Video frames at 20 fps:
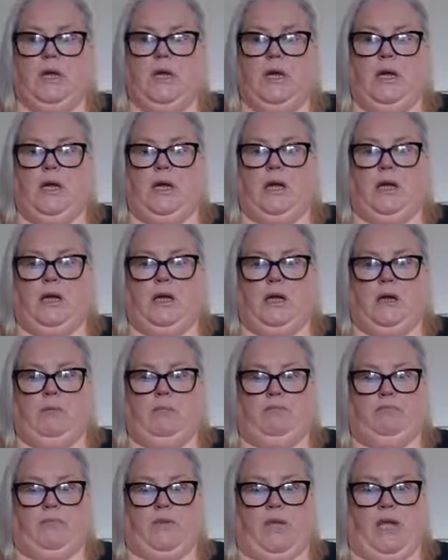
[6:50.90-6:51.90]

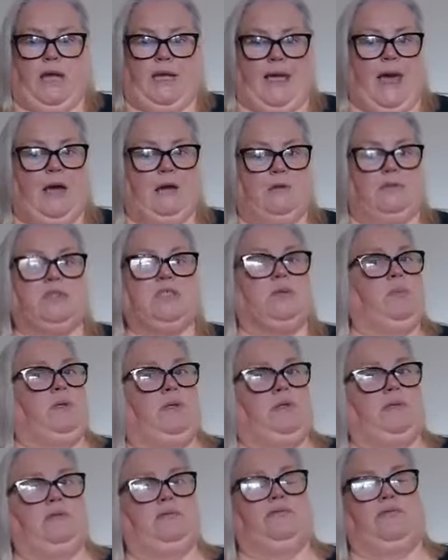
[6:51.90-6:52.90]

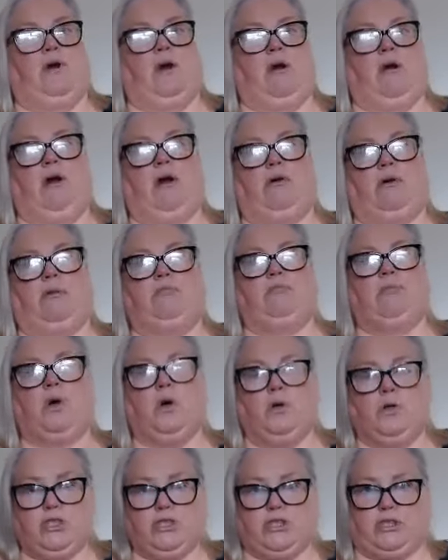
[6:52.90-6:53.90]
accountable for our
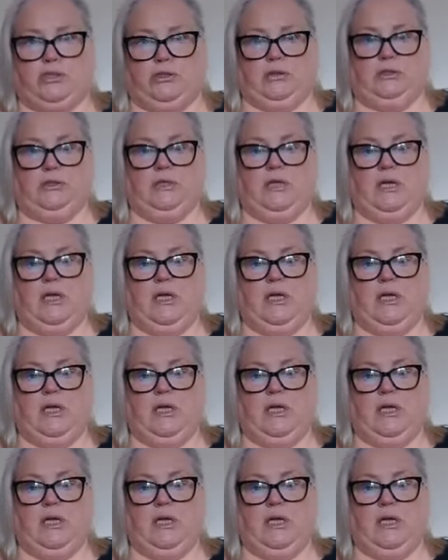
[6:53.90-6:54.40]
emotional